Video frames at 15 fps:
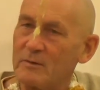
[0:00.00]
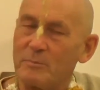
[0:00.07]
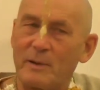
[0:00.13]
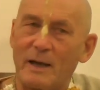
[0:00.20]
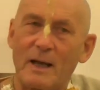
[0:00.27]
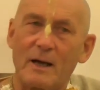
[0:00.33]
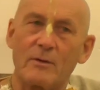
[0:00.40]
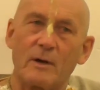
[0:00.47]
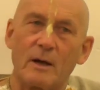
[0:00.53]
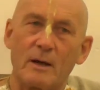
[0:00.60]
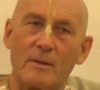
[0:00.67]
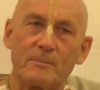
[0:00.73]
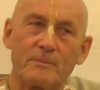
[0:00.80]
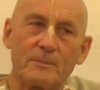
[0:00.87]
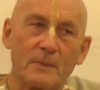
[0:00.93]

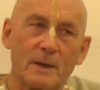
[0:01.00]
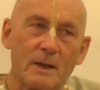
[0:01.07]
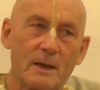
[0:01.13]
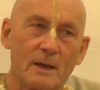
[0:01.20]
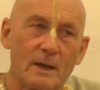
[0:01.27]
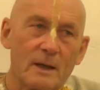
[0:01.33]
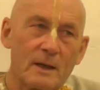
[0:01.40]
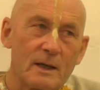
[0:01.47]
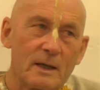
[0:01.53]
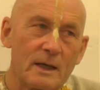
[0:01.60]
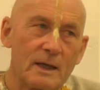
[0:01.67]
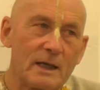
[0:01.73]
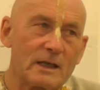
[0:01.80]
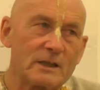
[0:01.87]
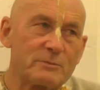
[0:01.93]
Balaram, he
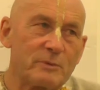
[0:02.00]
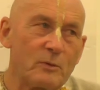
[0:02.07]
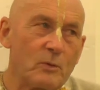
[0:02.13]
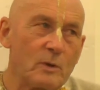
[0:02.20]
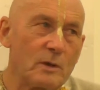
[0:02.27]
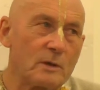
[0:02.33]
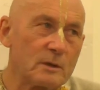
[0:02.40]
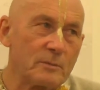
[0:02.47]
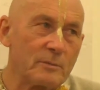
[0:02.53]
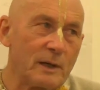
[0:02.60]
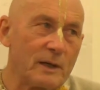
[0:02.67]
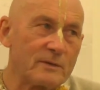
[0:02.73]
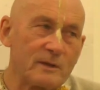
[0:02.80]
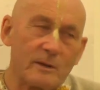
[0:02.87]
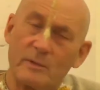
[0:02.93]
gets bewildered
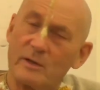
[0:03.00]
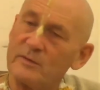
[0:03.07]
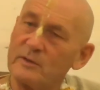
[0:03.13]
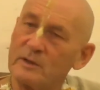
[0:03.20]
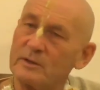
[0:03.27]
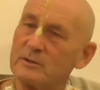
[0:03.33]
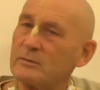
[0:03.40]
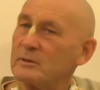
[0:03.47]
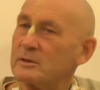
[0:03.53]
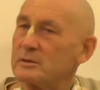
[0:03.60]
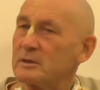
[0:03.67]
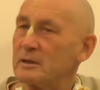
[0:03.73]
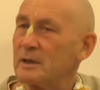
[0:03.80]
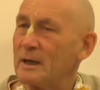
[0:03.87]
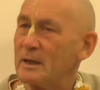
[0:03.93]
by some of the things
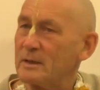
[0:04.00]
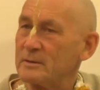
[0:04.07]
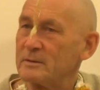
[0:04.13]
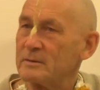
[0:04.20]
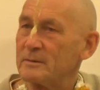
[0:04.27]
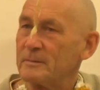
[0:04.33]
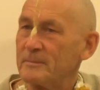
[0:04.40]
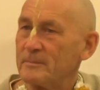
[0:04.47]
Krishna does.